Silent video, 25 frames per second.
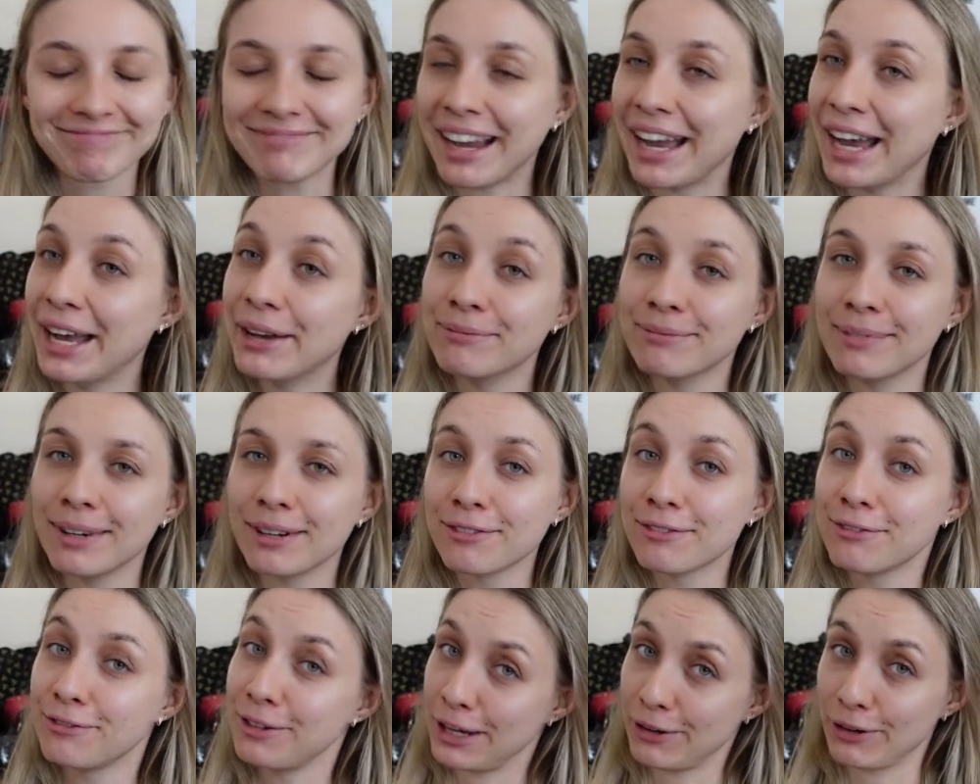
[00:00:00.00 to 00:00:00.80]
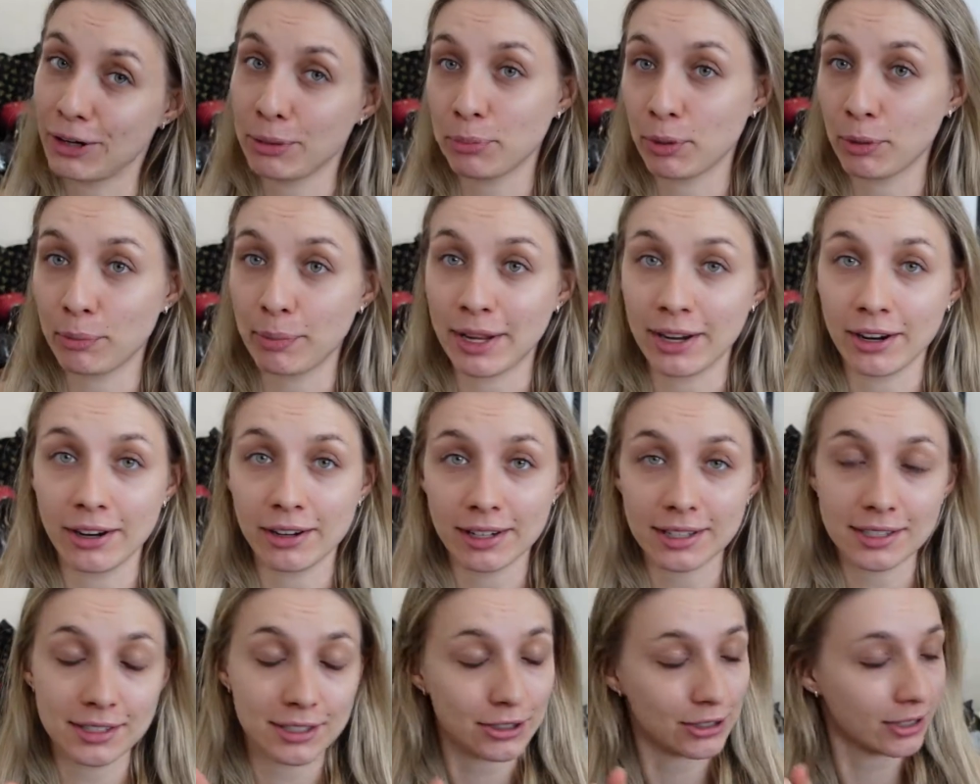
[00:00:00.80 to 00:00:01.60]
I'm very
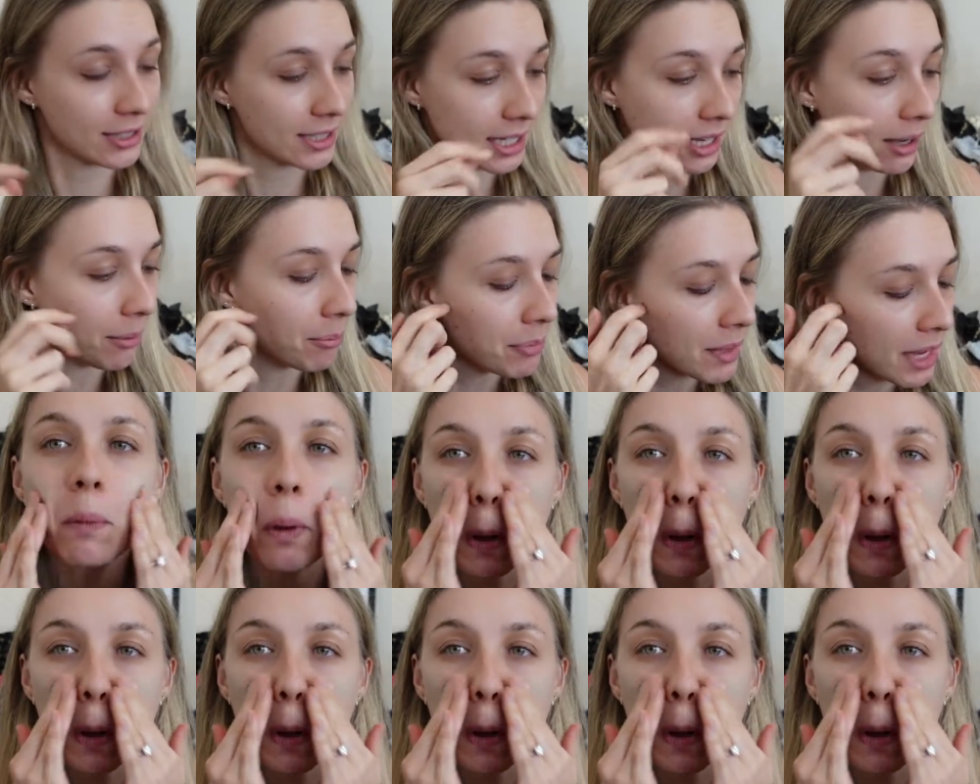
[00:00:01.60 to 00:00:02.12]
prepared, as you can tell.